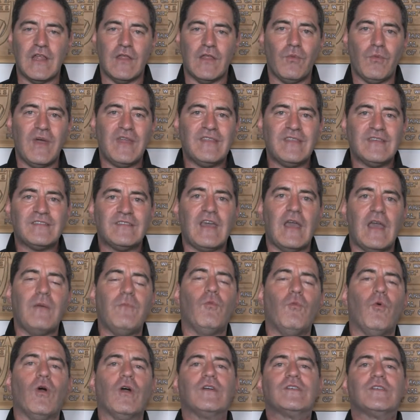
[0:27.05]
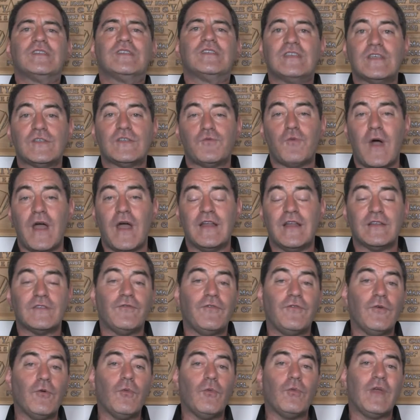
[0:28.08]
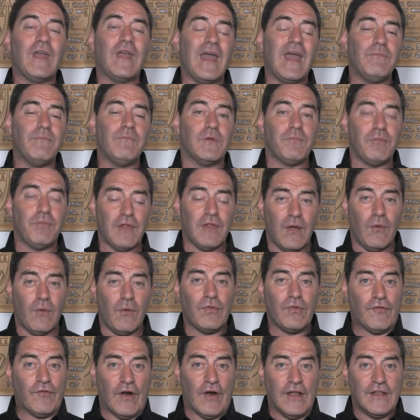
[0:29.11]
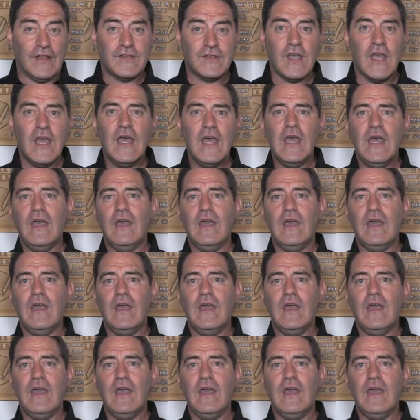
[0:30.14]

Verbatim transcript: Now, the way this game works is this way, and it's a fun game to play with friends,